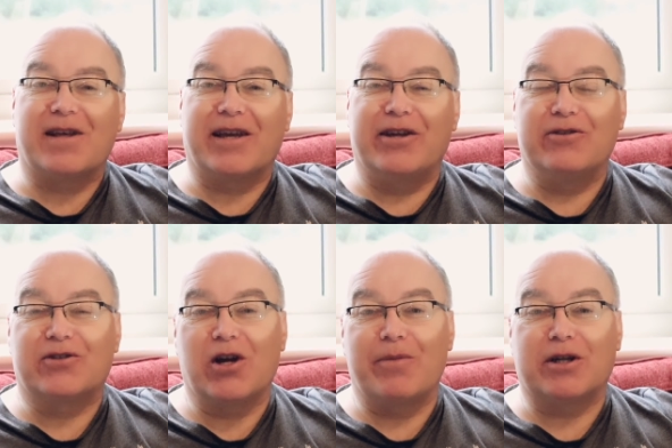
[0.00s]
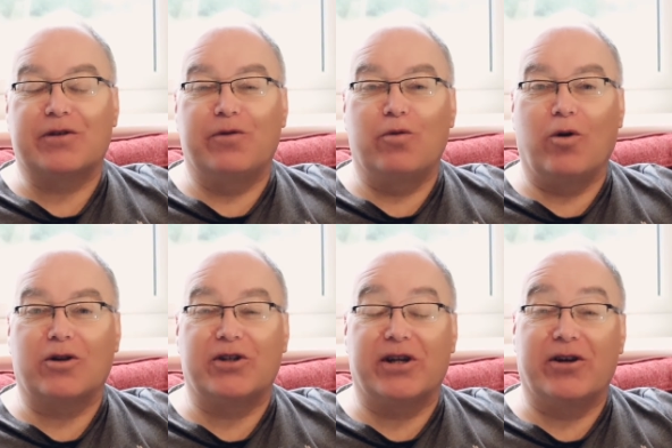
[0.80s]
thank you so much for
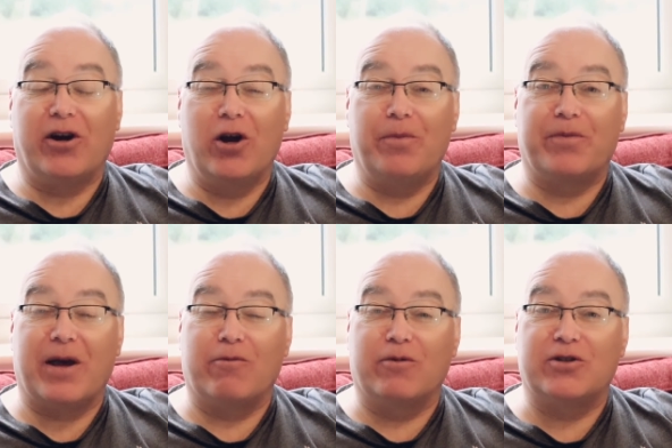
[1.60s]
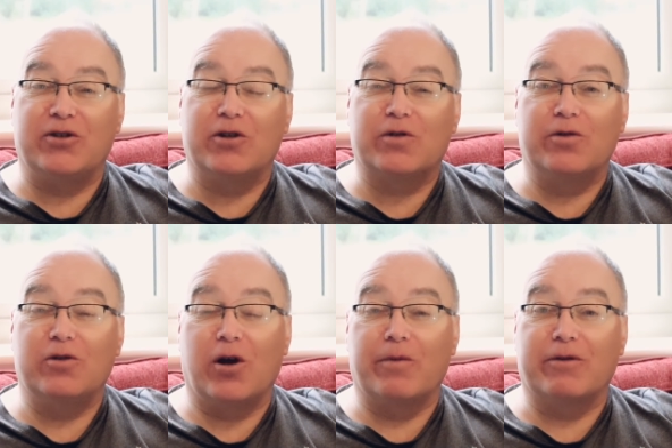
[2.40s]
watching. Hope that was
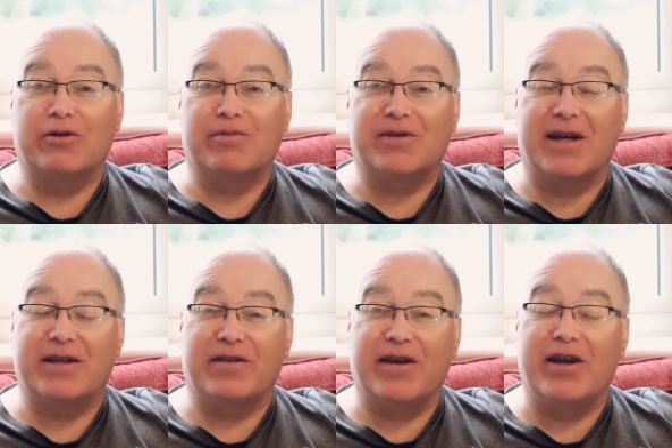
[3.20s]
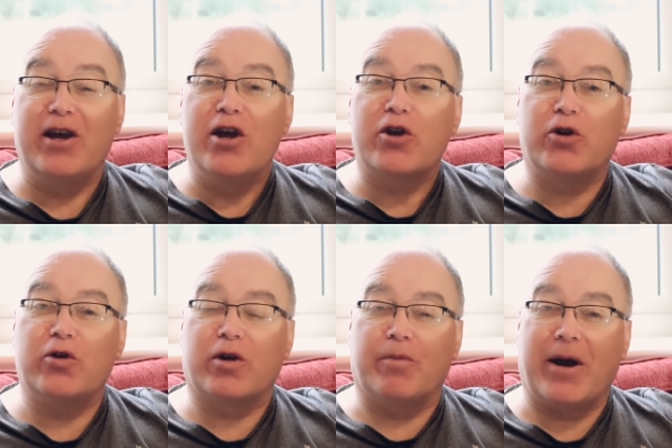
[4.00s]
useful. Hope there was some data there
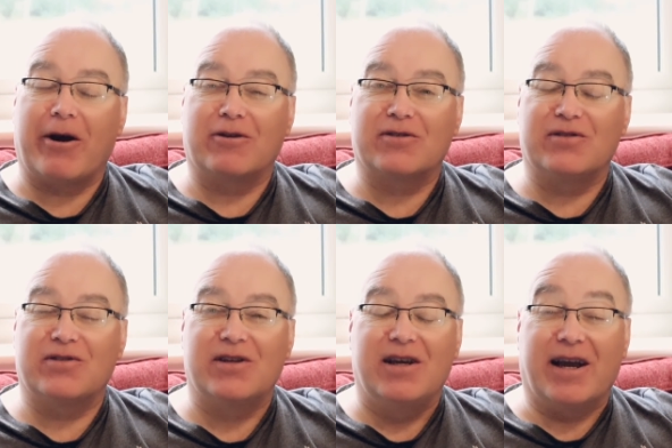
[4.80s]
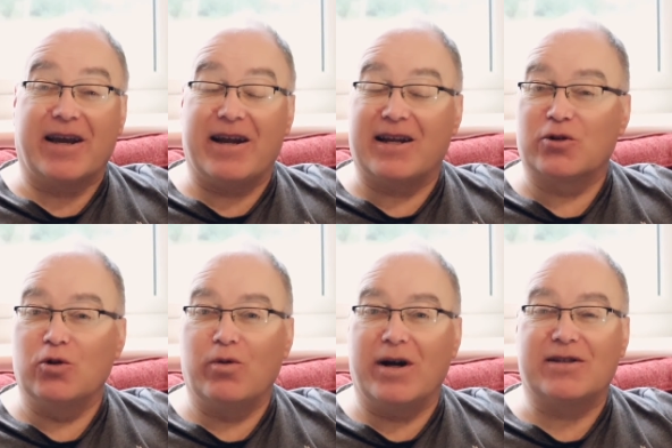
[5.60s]
good comparisons. Again, as
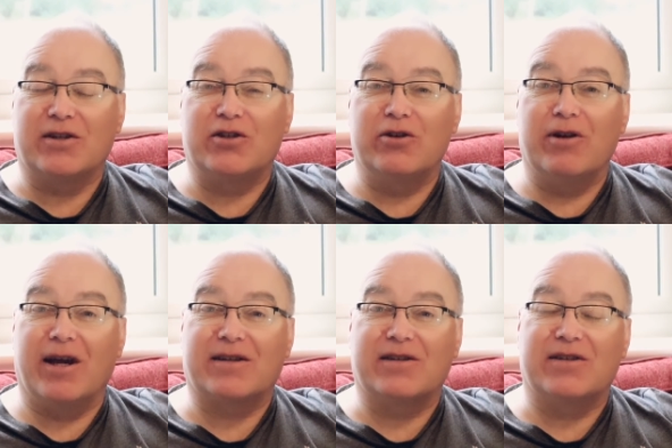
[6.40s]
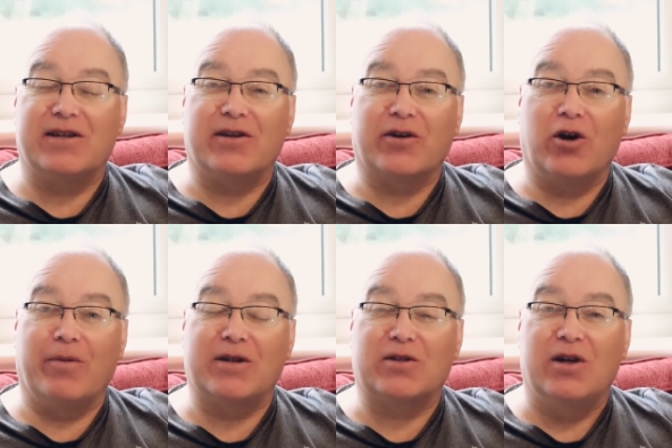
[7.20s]
always, I do like to see in the
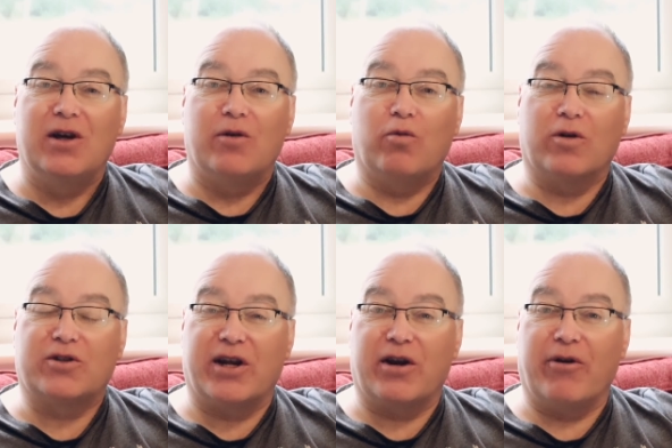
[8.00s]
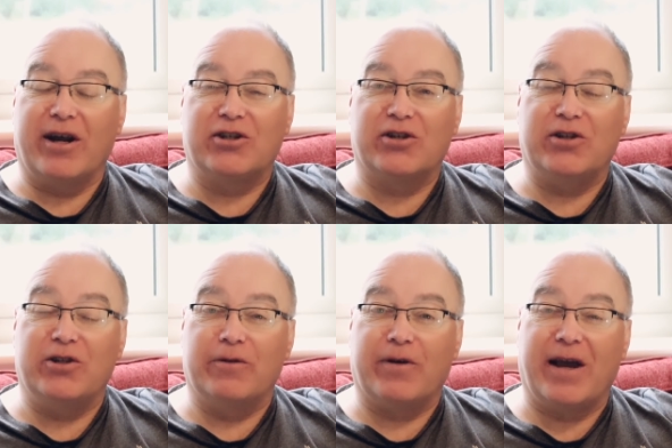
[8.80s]
comments what generation
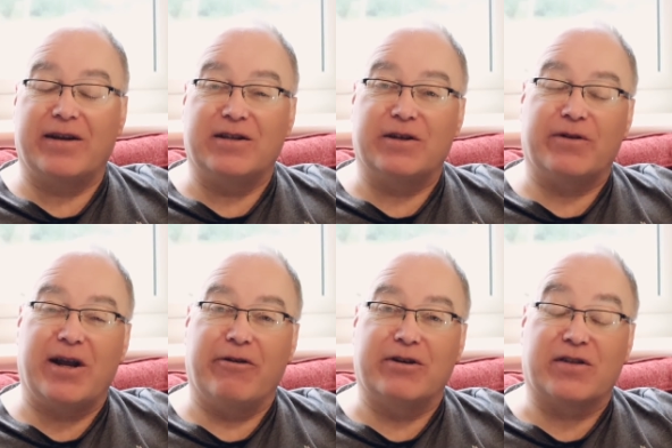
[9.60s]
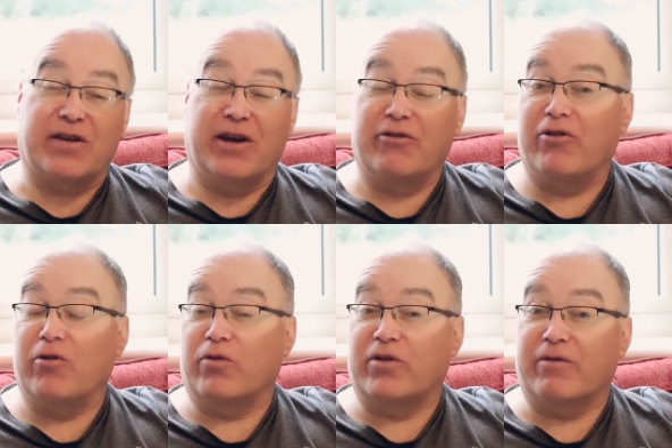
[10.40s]
you've had in different areas of the country
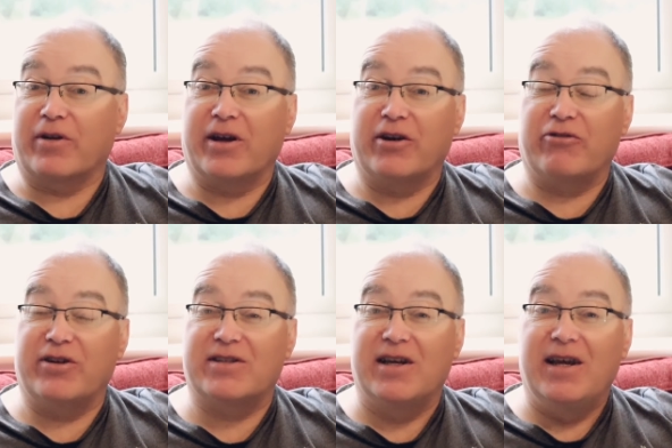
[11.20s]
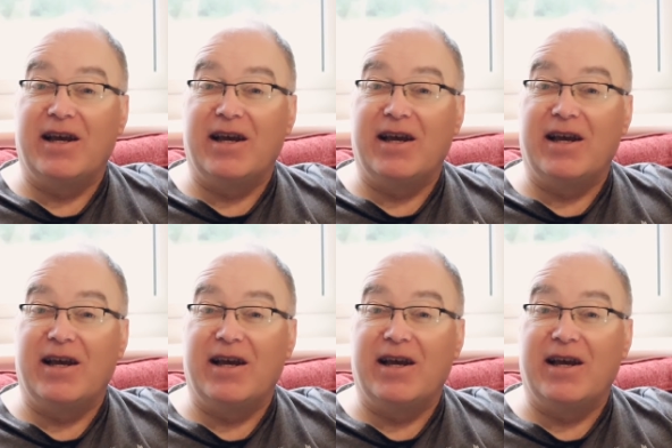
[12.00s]
or different countries